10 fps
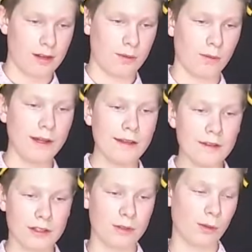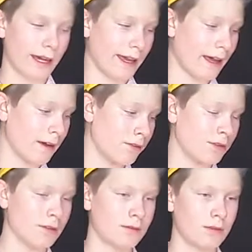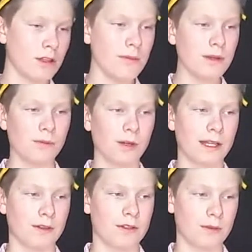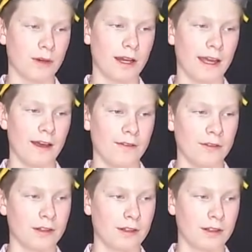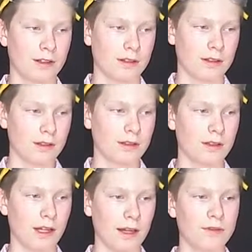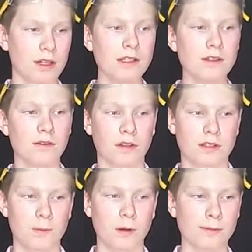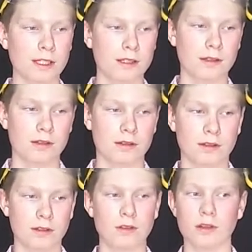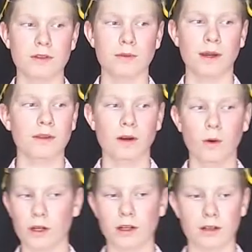What else do I have? What do you mean, what else do I have? I have tons of experiments. Just around the corner.